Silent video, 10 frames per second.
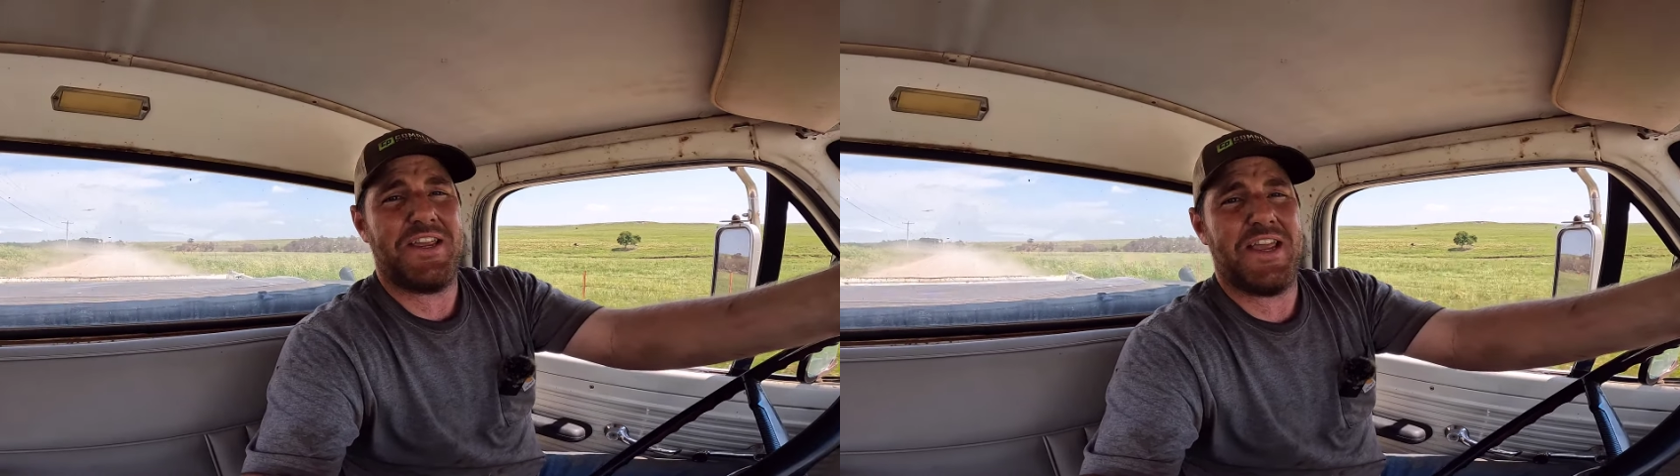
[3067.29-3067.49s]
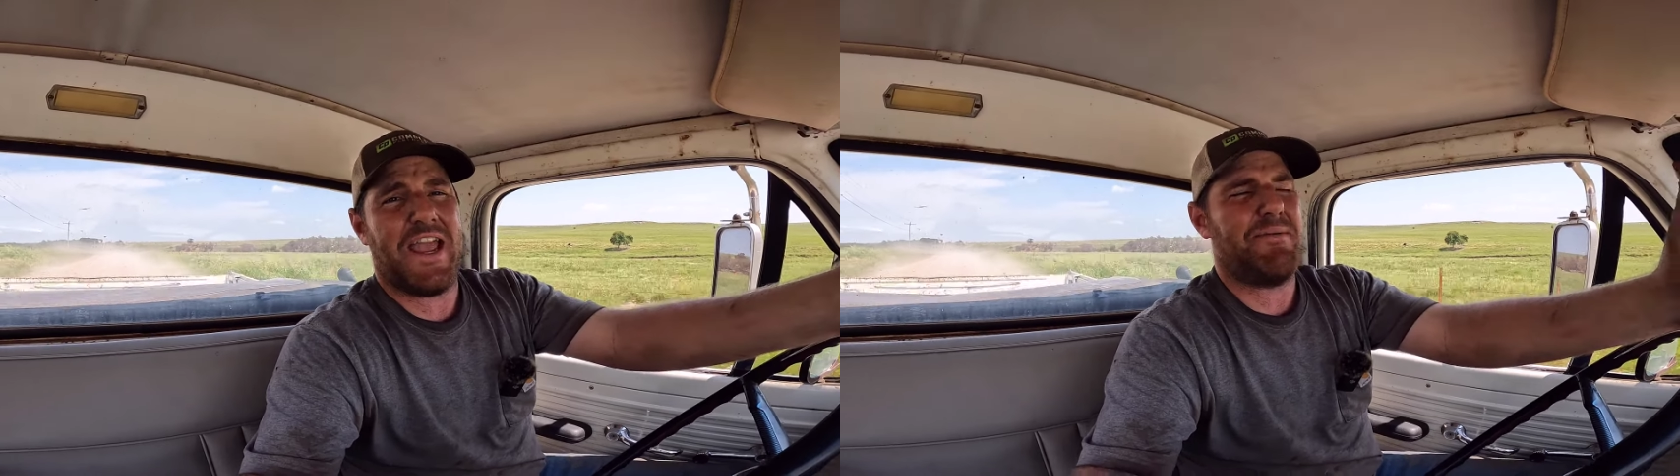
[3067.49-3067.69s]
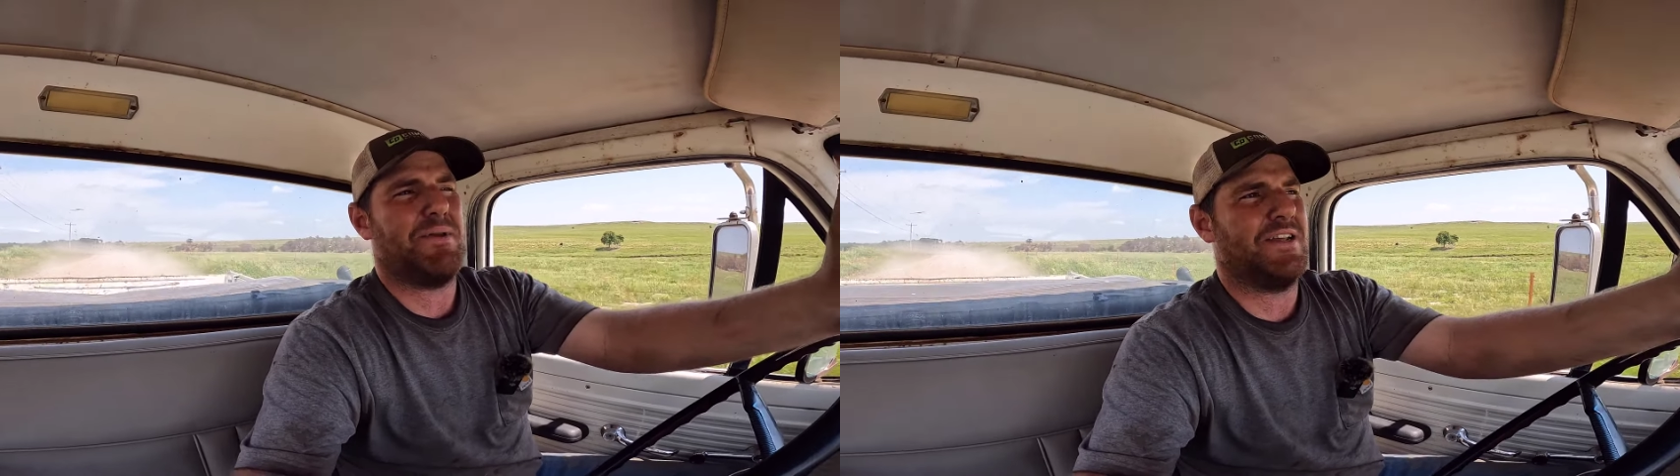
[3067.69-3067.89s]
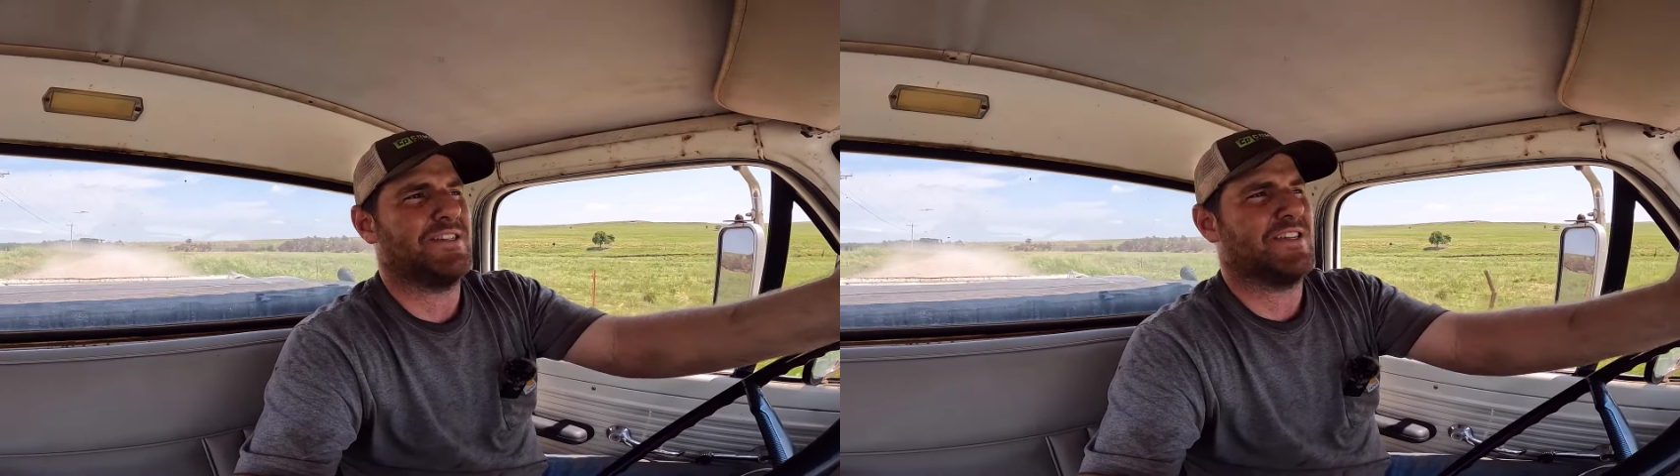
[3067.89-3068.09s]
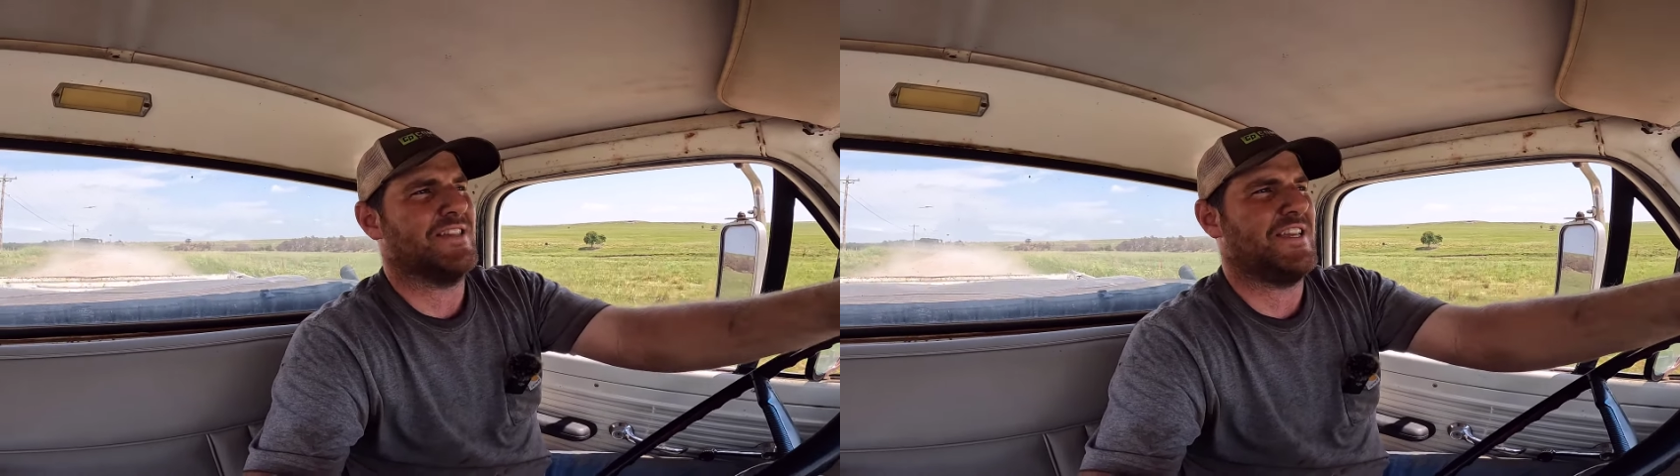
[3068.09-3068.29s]

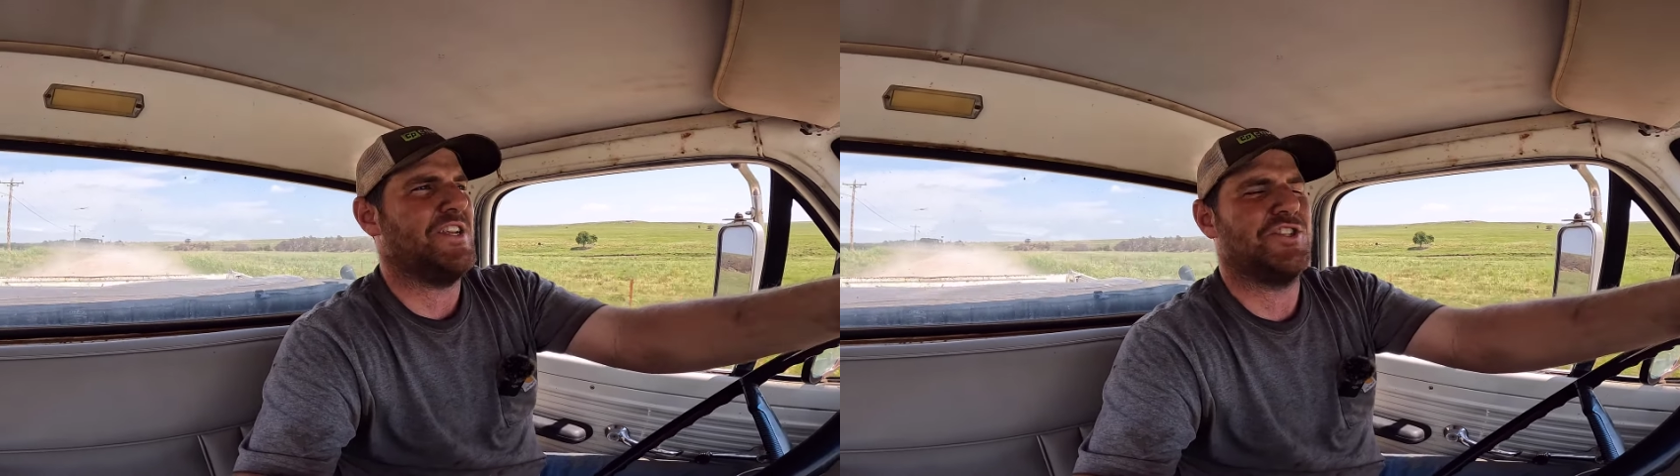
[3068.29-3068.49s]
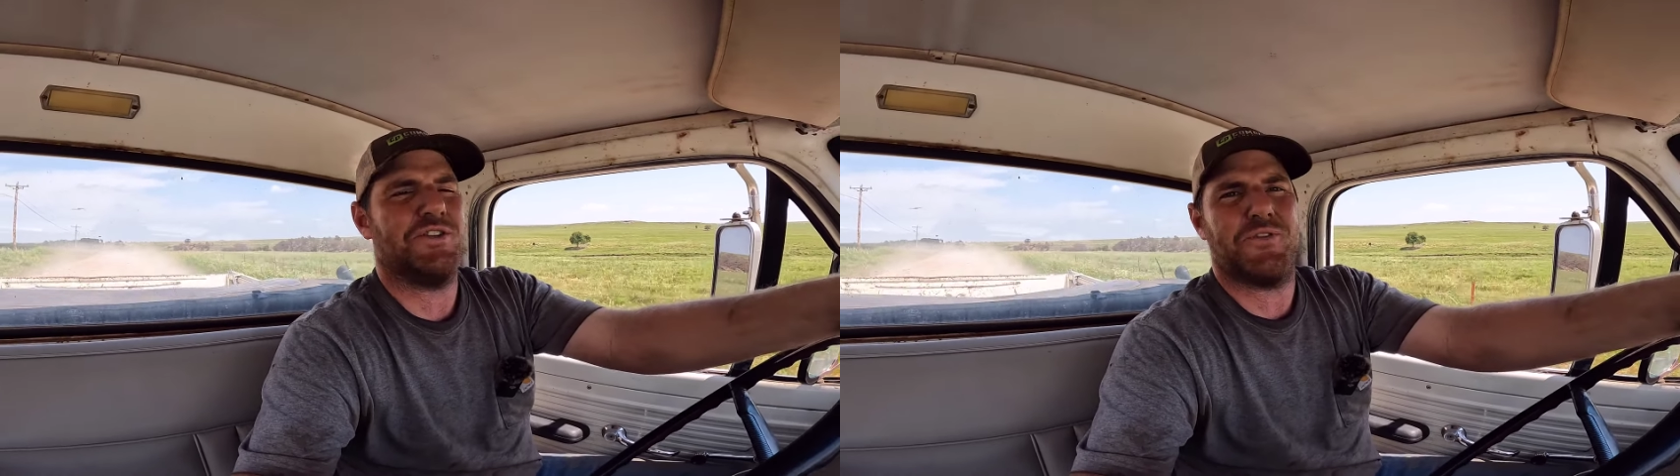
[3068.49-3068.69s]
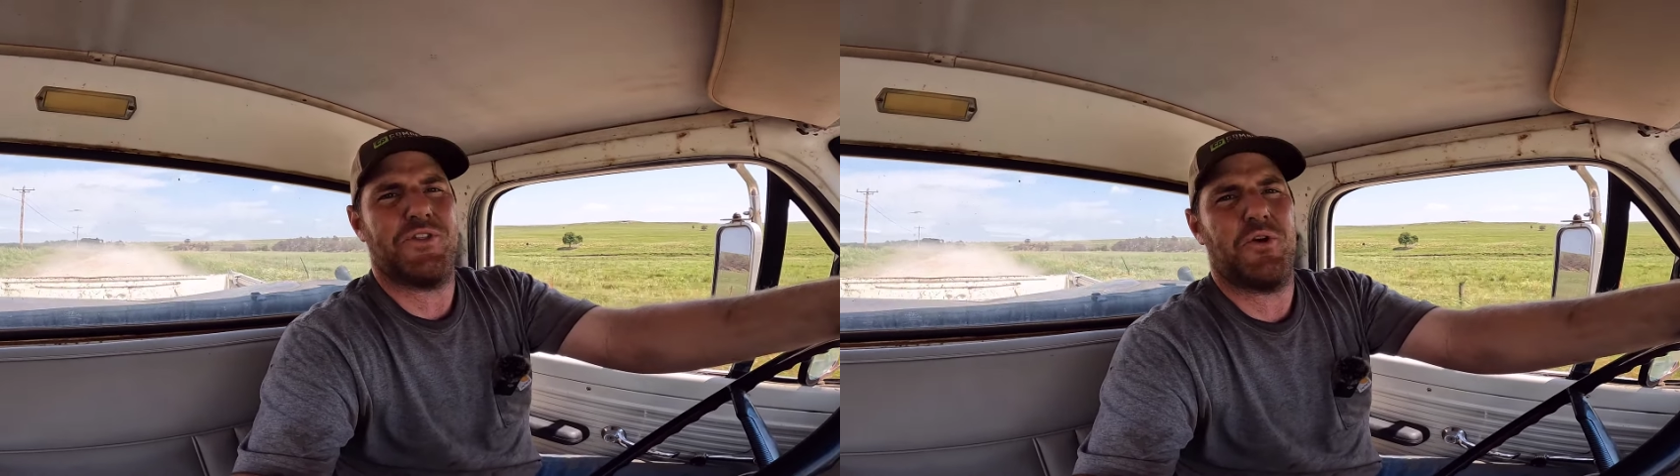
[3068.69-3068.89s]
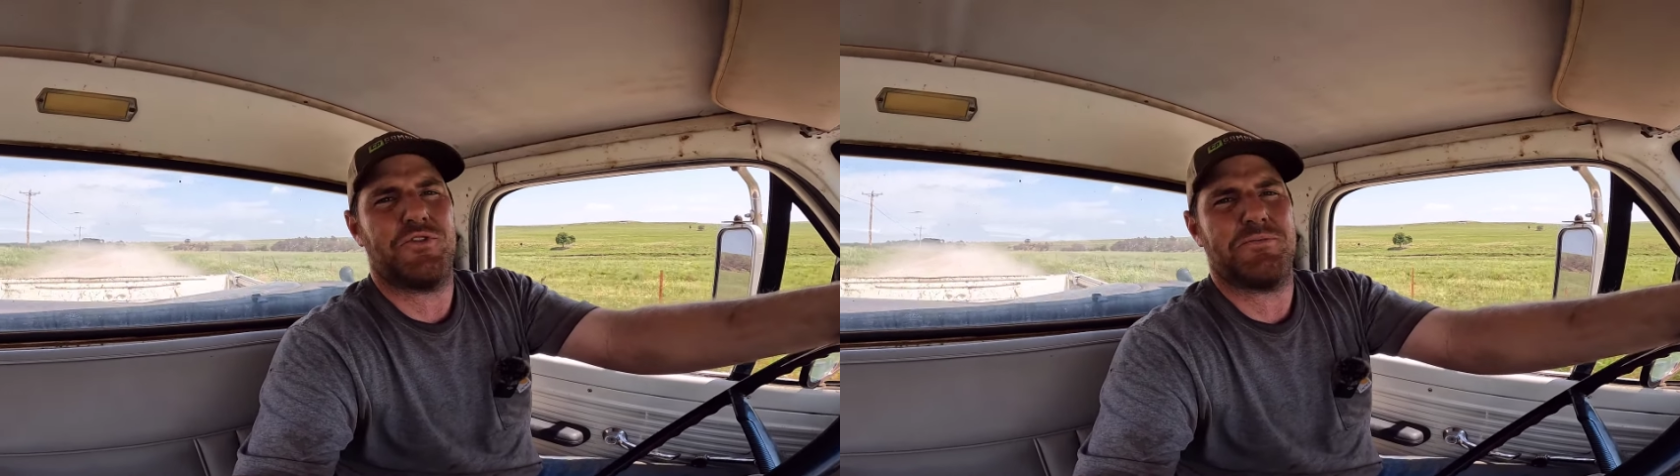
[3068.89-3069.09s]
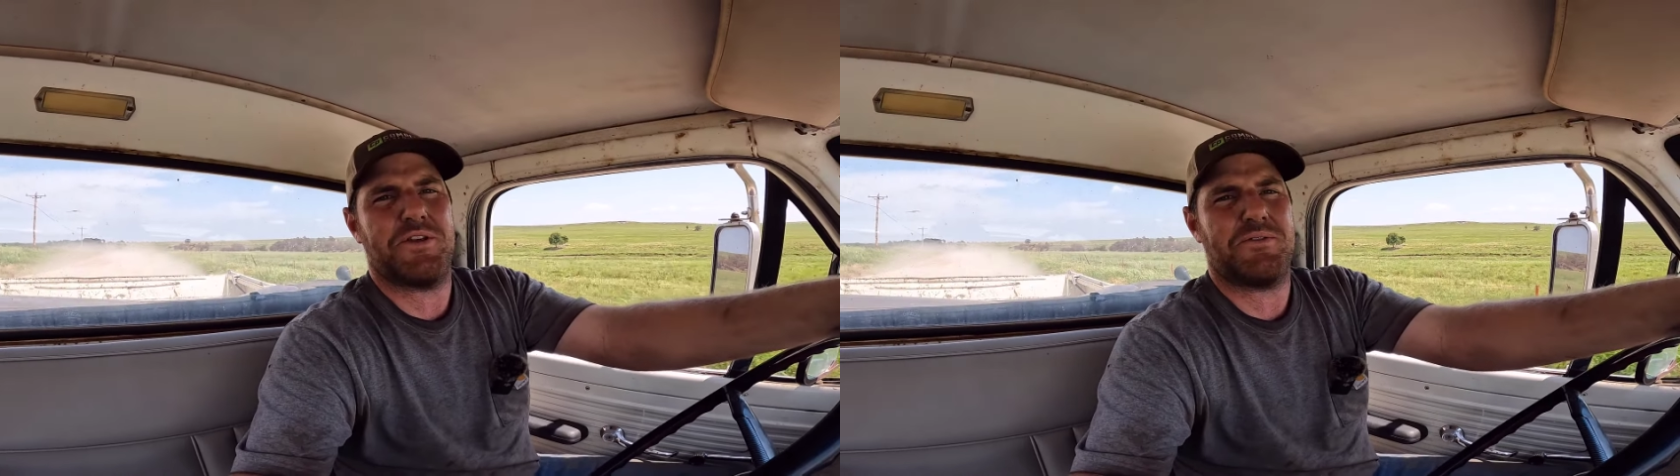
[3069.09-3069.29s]
ambulance that the engine for the
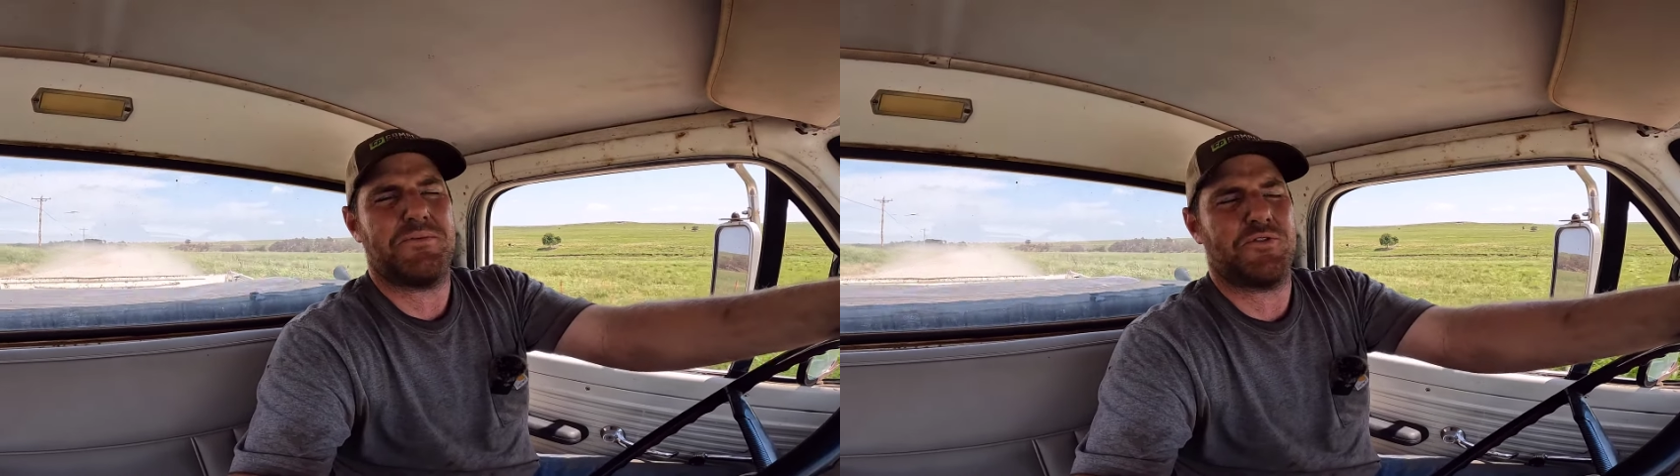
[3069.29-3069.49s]
Ultimate